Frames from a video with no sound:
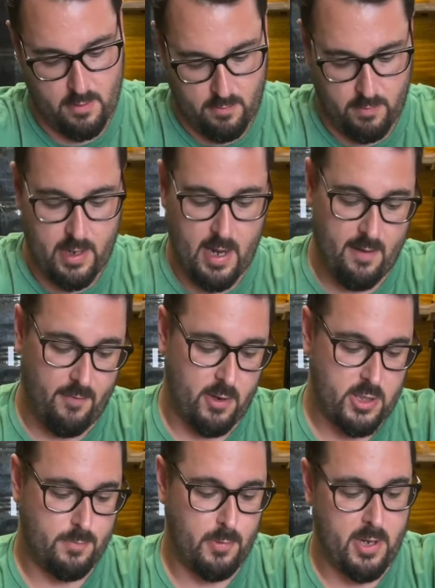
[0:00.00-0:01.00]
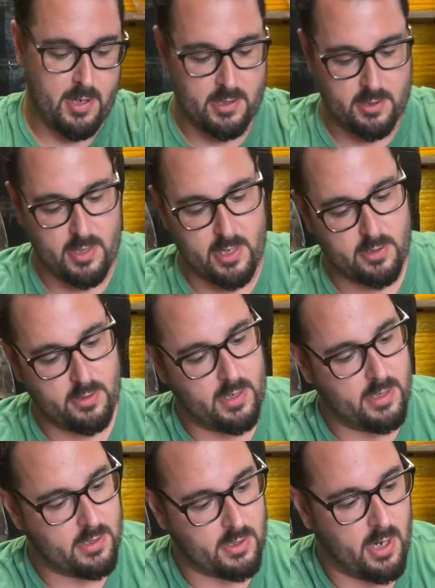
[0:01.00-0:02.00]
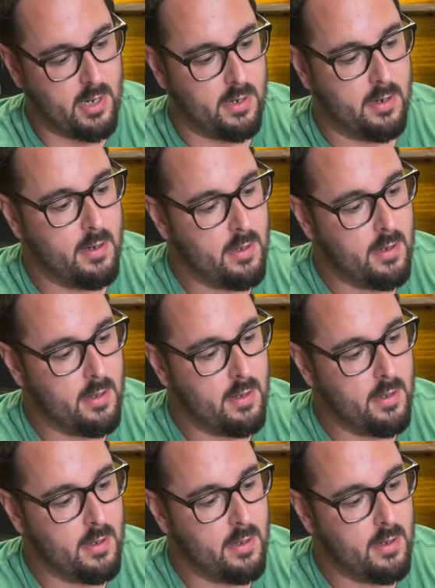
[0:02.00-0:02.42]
we have our splice. Essentially it's done.